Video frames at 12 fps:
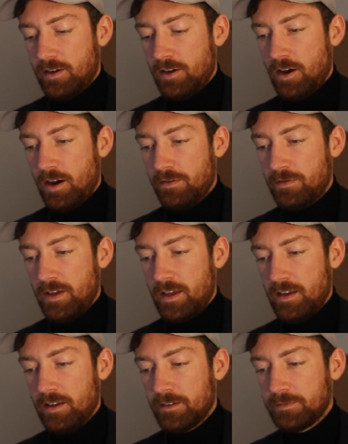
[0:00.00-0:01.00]

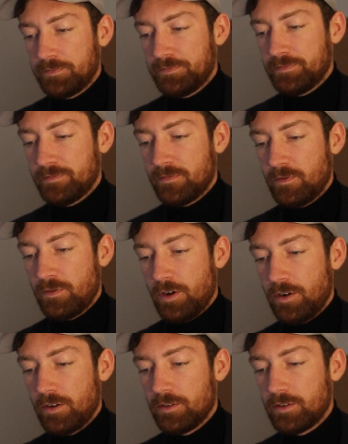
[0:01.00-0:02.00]
coffee
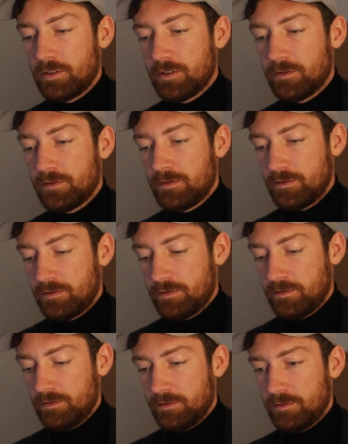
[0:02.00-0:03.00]
photos.
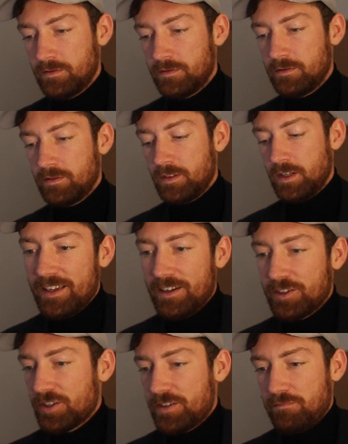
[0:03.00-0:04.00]

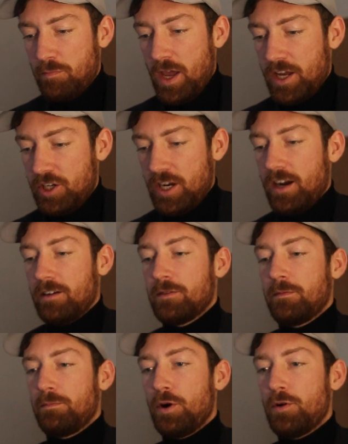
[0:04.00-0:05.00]
You just hit
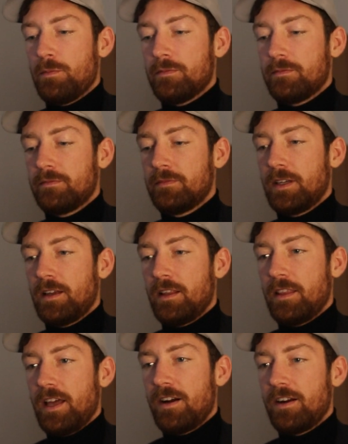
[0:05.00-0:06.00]
share, boom,
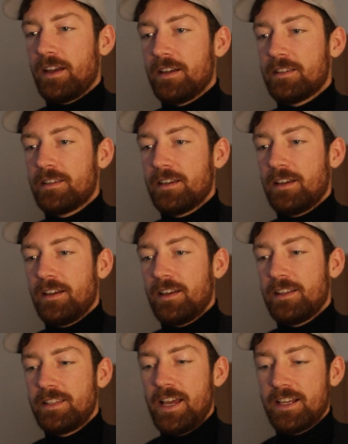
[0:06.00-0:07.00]
there it is.
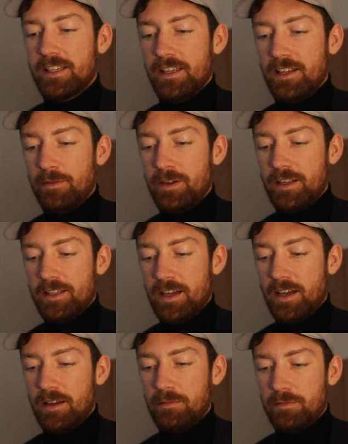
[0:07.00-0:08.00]
Takes a little bit of
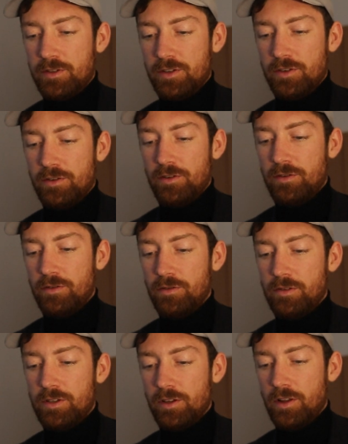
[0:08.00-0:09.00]
time
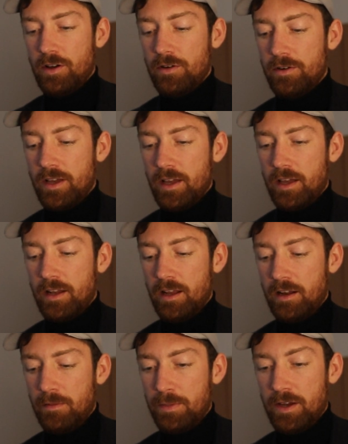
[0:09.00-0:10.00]
to load
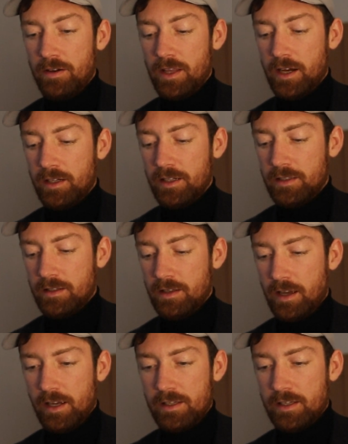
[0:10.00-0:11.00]
and appear there,
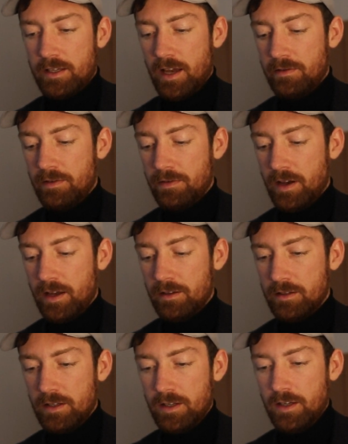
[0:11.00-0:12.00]
because I guess it's a heavy file,